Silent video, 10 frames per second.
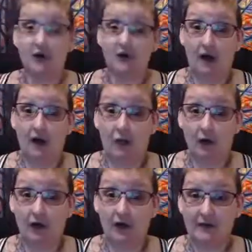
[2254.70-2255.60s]
to not
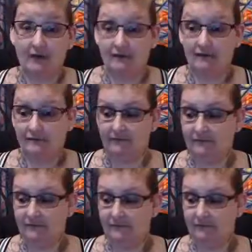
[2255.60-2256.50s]
worry.
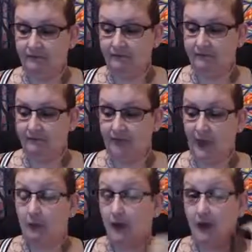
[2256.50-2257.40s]

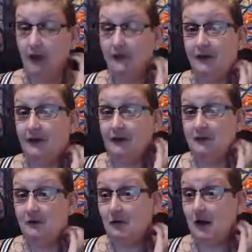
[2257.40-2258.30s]
But I'll tell
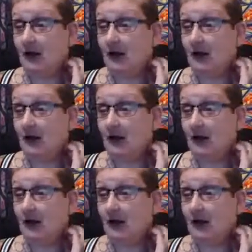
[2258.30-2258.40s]
you,